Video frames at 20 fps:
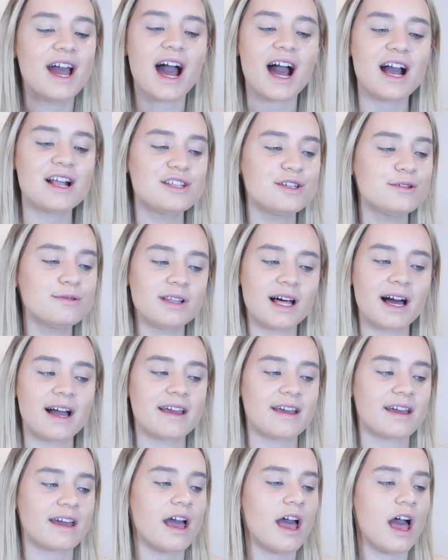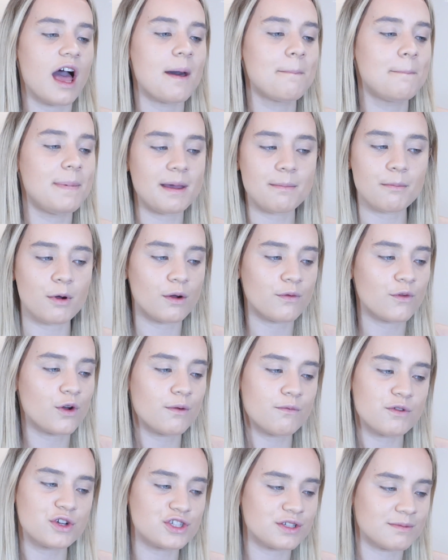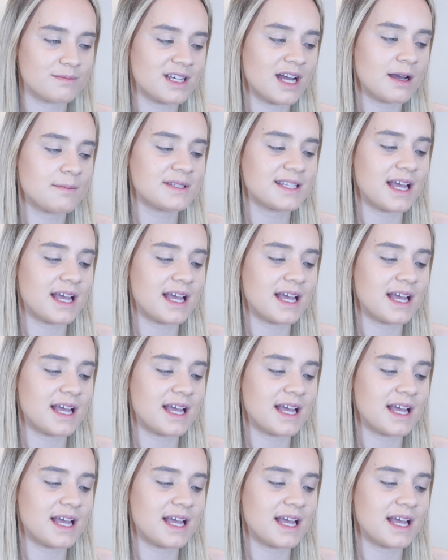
I do like a bit more of coverage sometimes